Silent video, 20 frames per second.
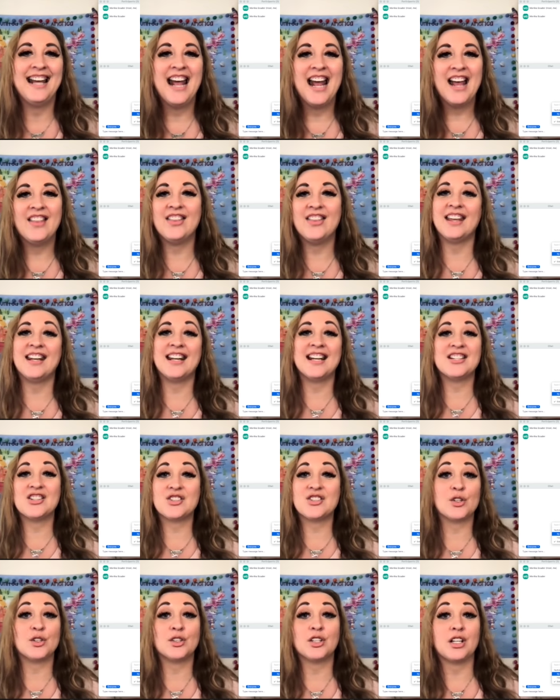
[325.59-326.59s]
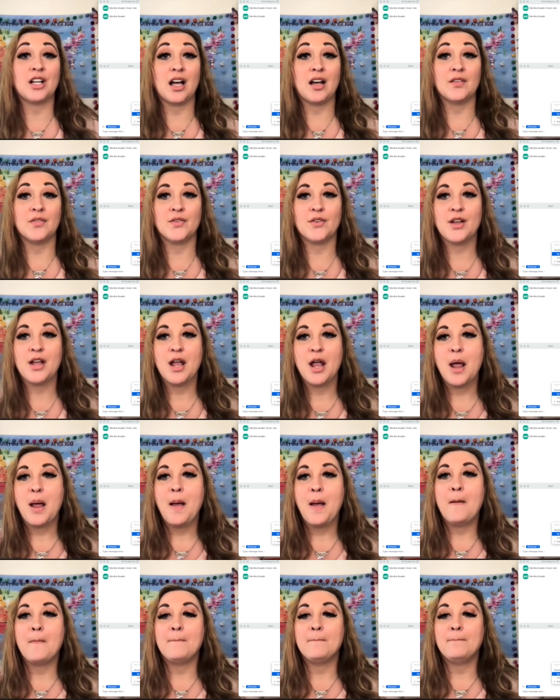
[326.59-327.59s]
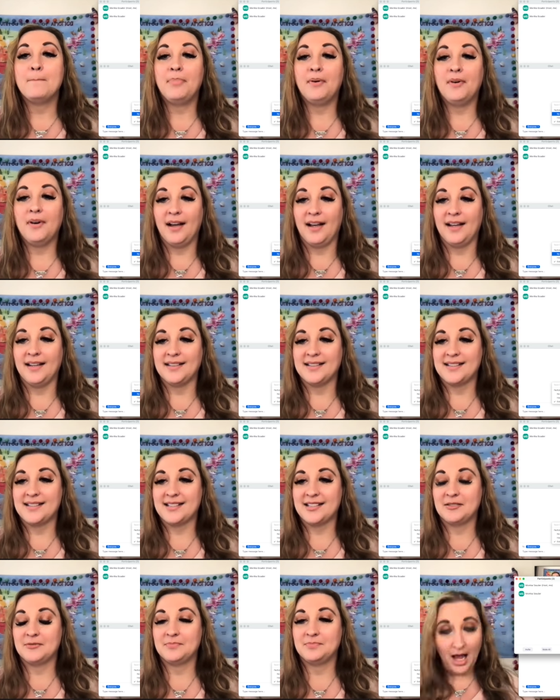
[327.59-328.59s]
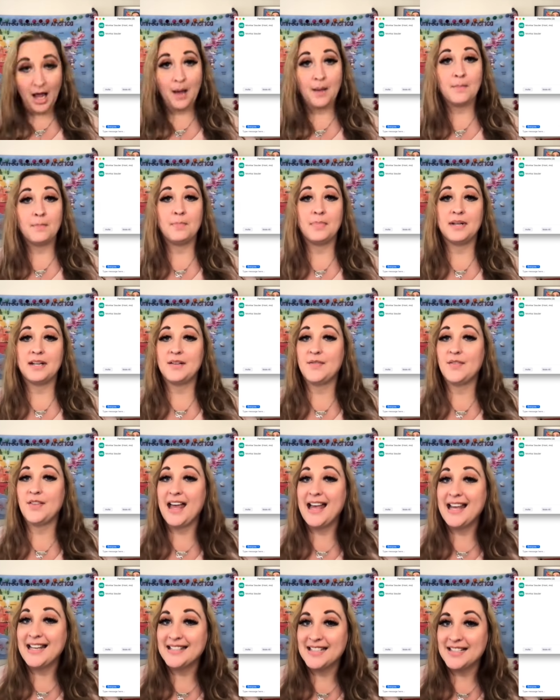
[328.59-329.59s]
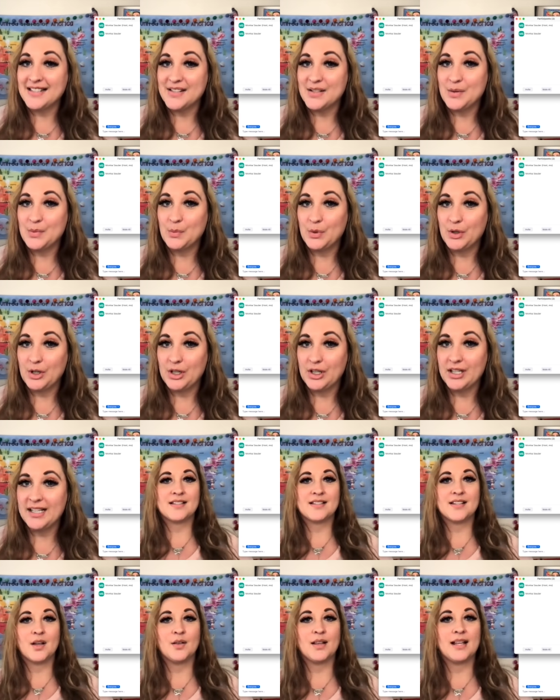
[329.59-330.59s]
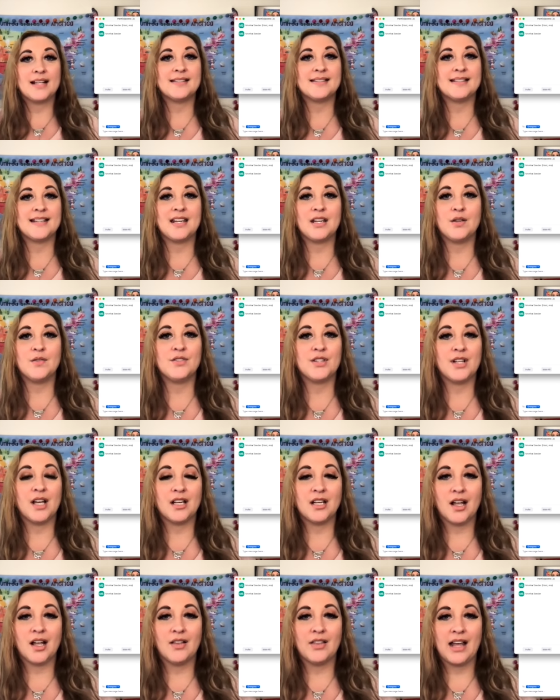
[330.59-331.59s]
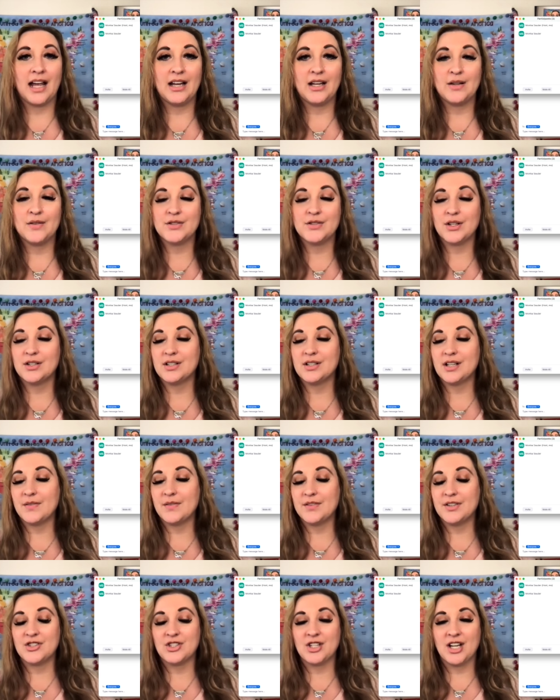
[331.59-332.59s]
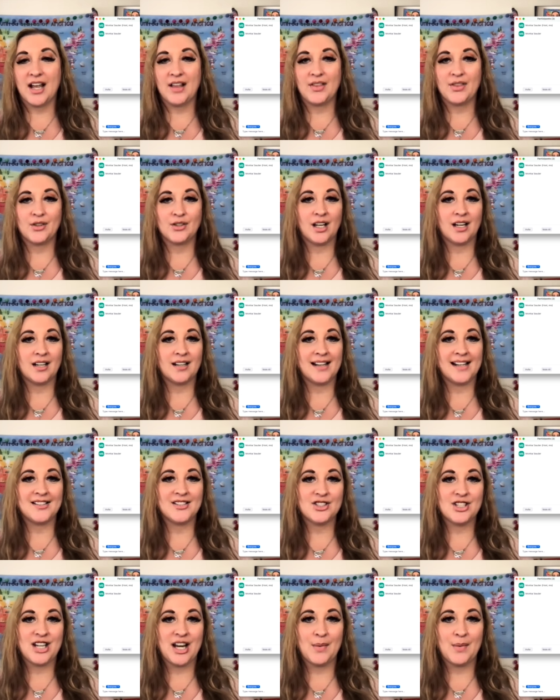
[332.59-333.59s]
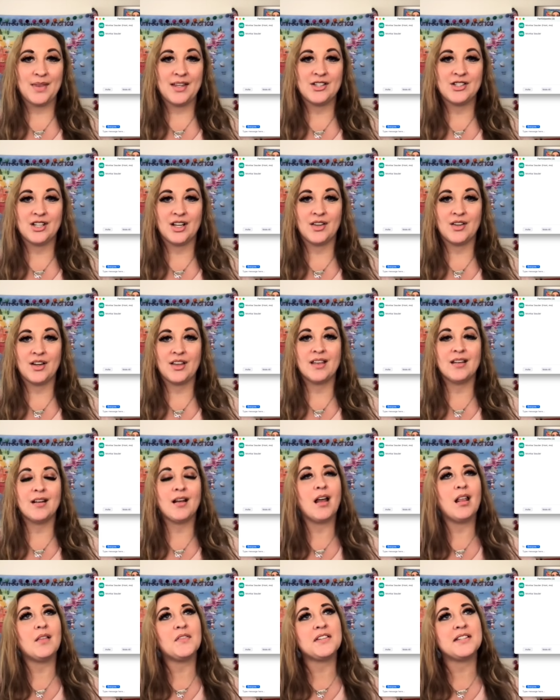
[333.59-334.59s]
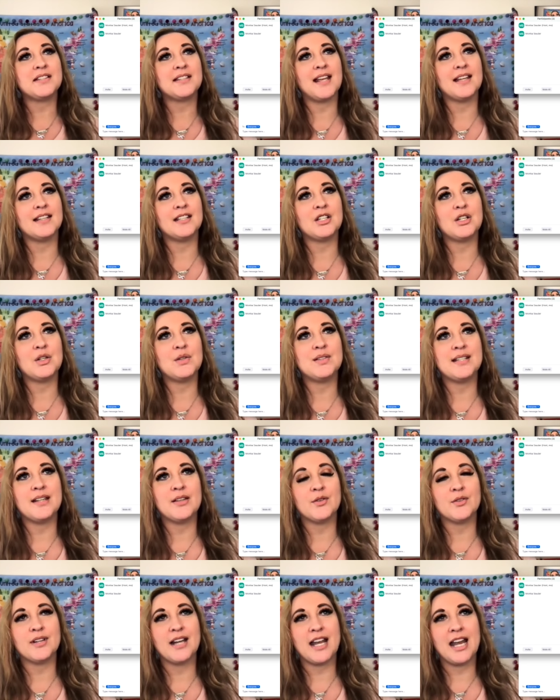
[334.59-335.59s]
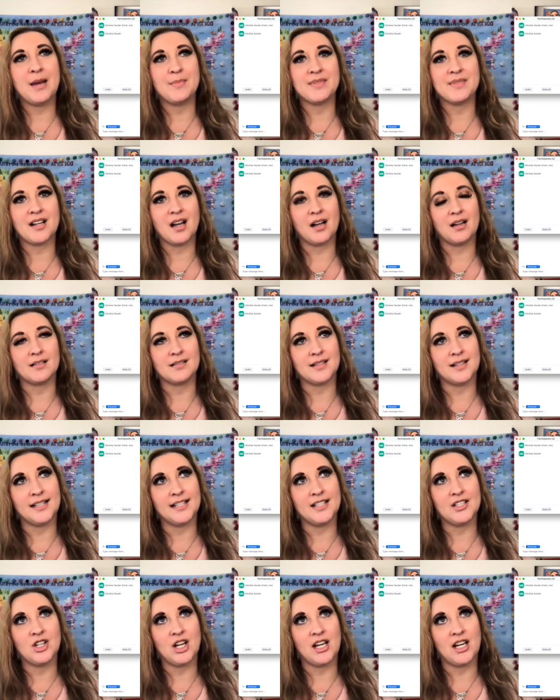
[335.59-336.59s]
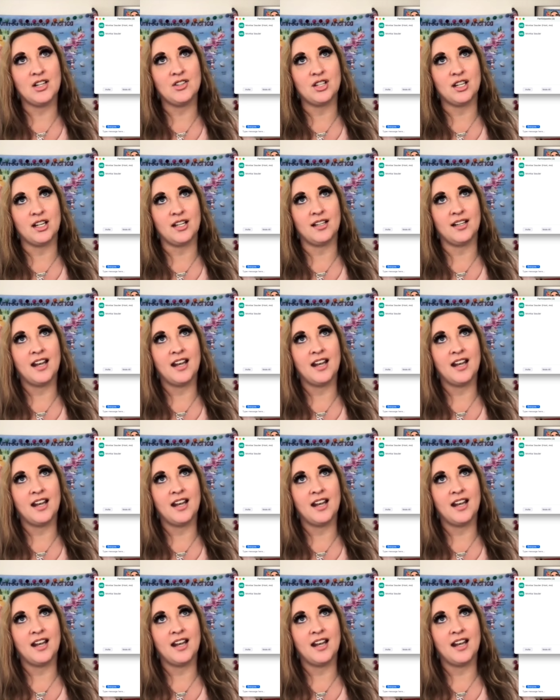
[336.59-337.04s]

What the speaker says: then I just turn it off. But if that doesn't work, so let's say you've done all that, you've turned off the chat, they're not allowed to chat with each other, and then all of a sudden you see their names constantly changing,